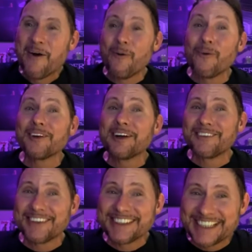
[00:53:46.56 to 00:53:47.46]
Or
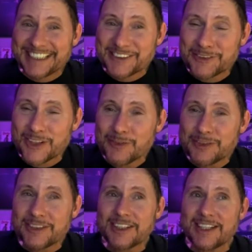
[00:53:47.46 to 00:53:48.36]
a negative
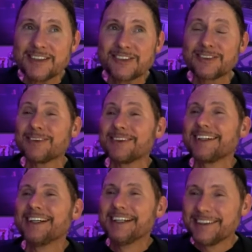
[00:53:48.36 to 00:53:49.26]
COVID test,
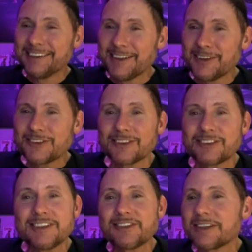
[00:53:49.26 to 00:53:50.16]
or, you know, so
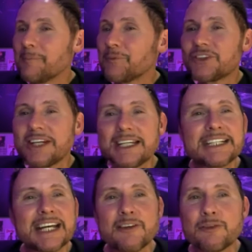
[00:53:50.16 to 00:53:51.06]
she's
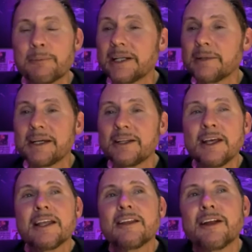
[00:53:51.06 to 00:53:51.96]
checking everybody, man.
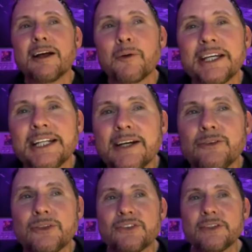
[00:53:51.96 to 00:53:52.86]
In
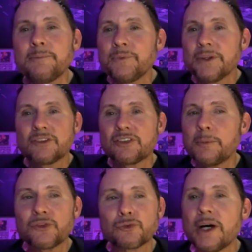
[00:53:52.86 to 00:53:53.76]
Henderson, she
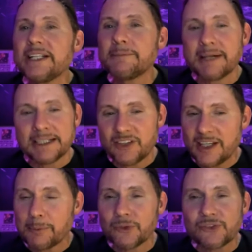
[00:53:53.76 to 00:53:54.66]
was running my
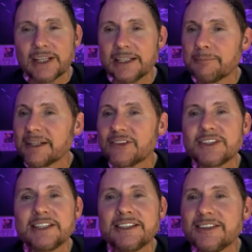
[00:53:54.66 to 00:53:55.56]
table, selling my
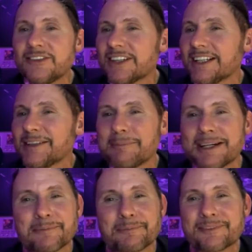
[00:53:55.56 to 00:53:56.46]
CDs, selling
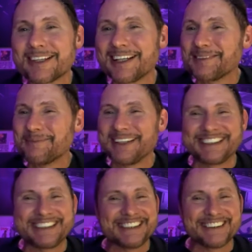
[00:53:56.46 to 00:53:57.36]
my
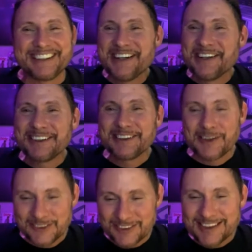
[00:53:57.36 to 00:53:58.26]
gear. You
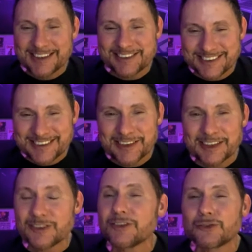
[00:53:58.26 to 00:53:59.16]
know,
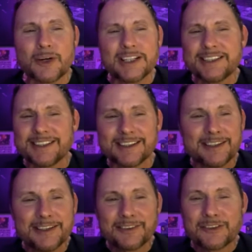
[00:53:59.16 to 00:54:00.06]
she's running the
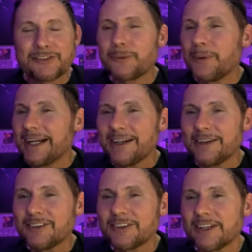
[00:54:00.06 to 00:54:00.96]

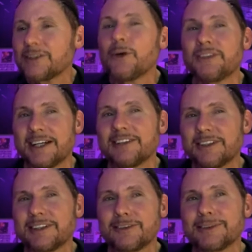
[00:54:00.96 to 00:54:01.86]
square. She's like, no, Dad,
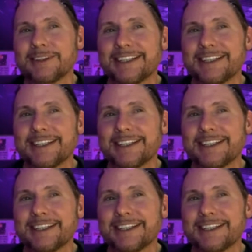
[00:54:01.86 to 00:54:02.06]
you got to do it.